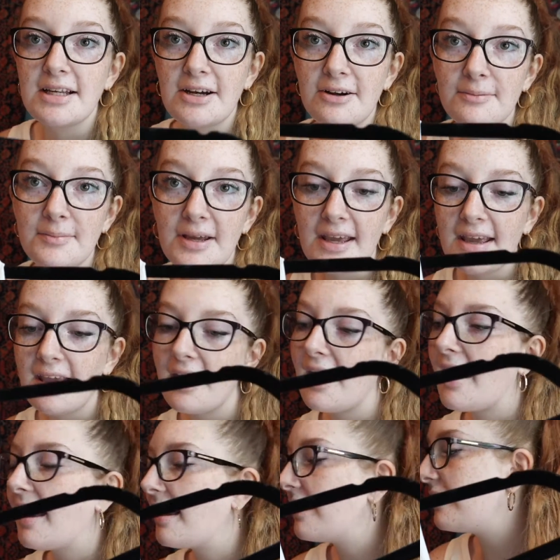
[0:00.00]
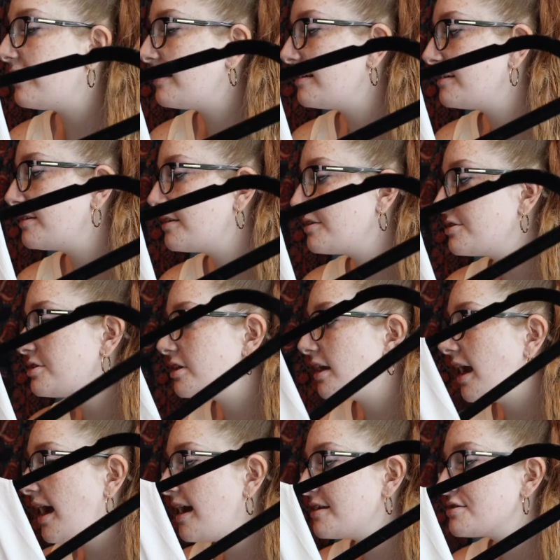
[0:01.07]
near me, and
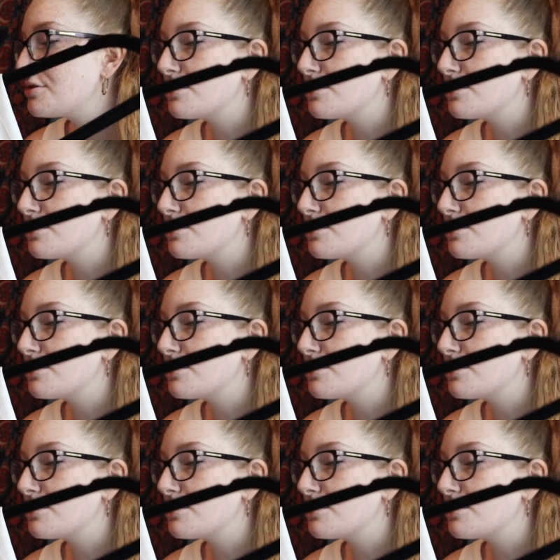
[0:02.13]
she has